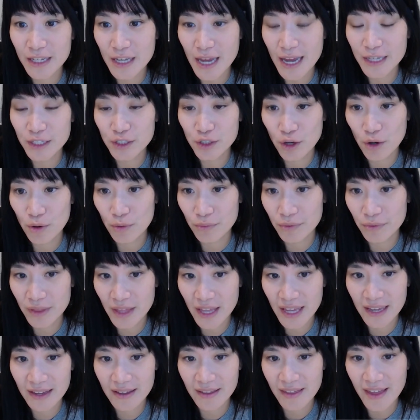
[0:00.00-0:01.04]
I don't
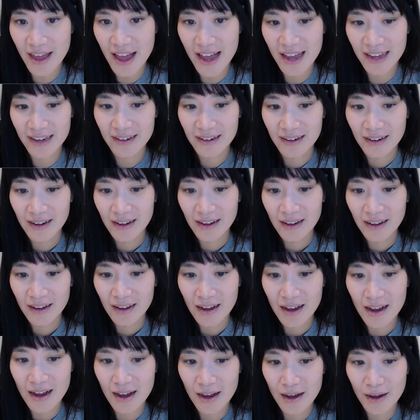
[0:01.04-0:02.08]
think that
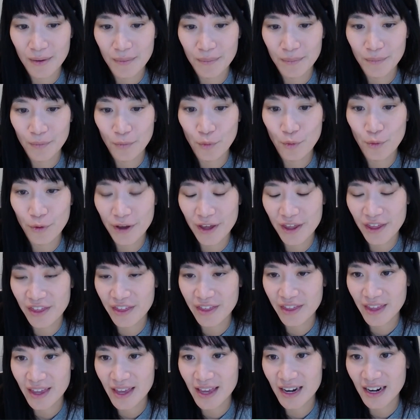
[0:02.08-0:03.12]
with
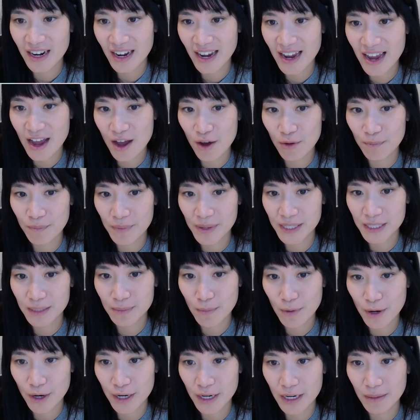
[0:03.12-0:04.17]
an account-based
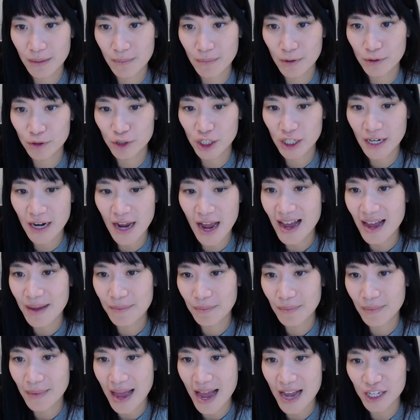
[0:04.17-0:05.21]
marketing motion,
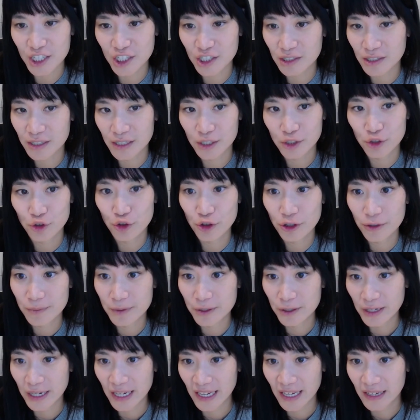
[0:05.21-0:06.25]
I'm actually
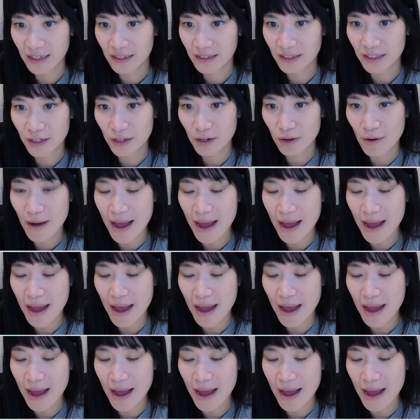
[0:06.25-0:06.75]
attributing,